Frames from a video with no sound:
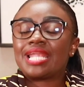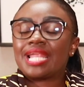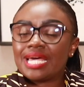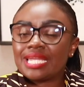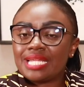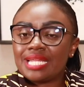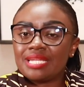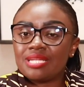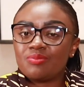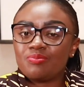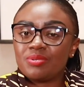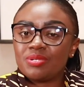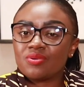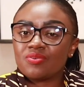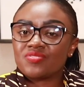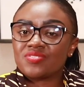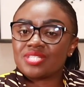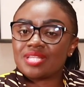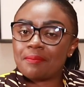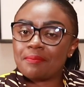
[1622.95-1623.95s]
learn a little bit
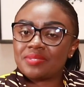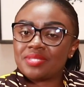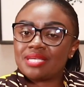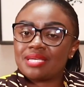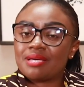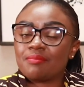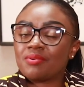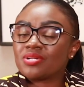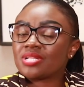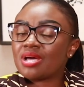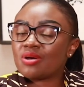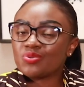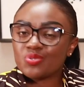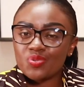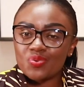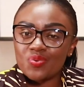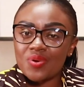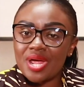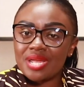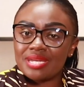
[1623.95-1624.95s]
of something about how
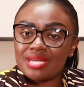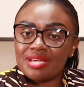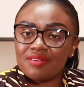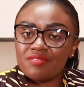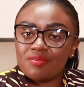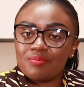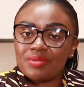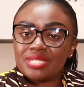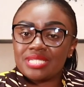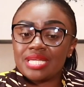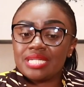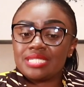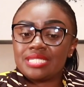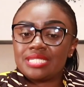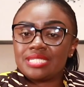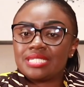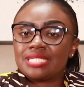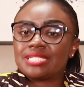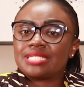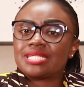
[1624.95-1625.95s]
to run government
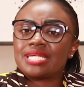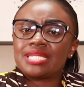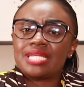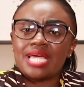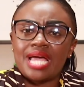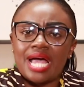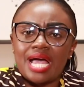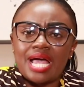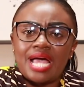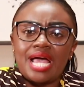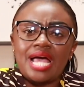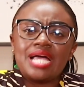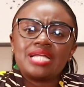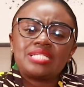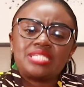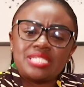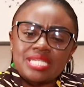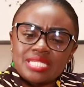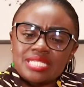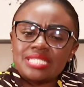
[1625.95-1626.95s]
entities, and yeah,
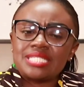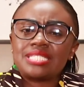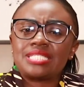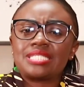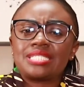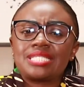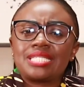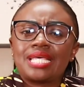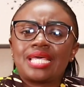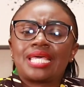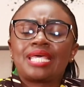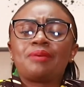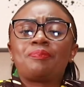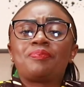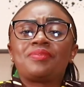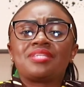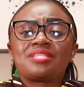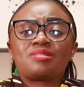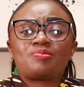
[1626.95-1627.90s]
just keep the